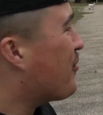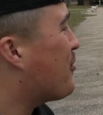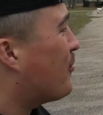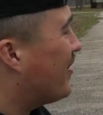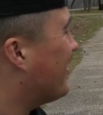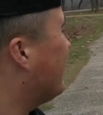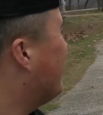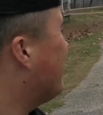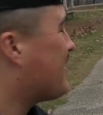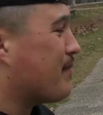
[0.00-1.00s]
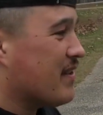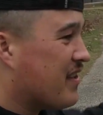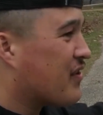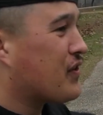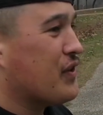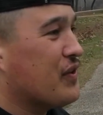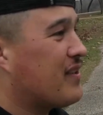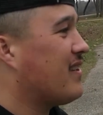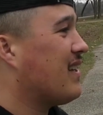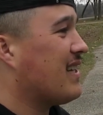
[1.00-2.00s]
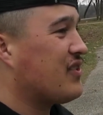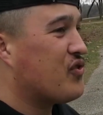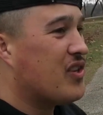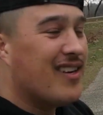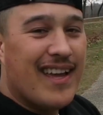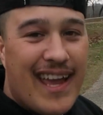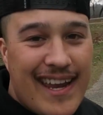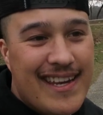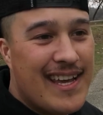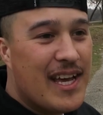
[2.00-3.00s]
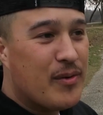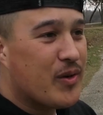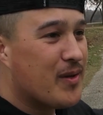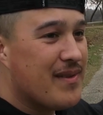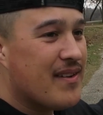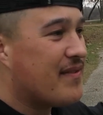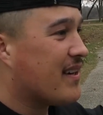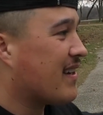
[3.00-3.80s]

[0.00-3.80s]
don't know what it is, but this girl can like draw any animal. It could be a